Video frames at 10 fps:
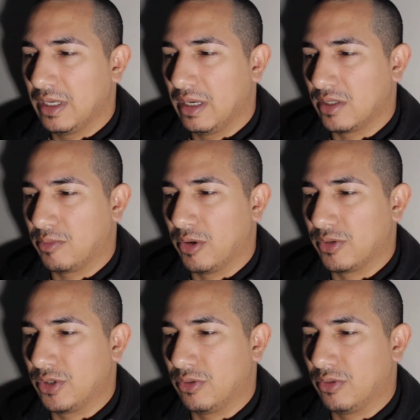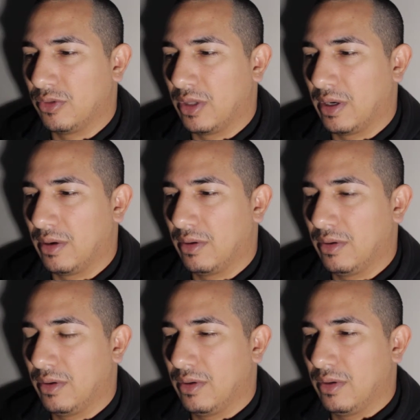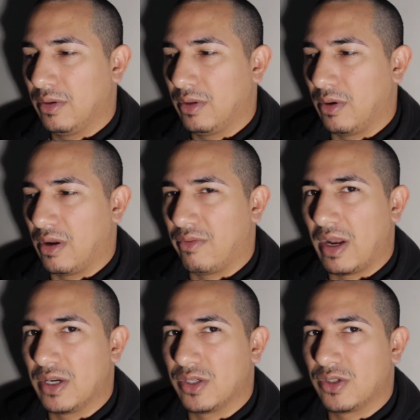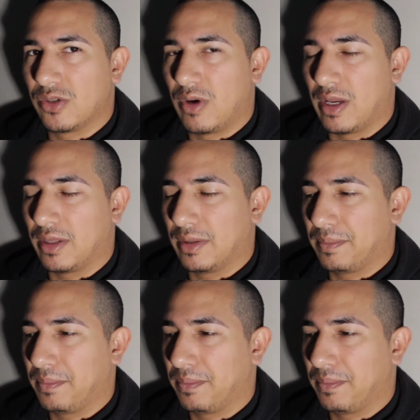as opposed to their advantage in strength.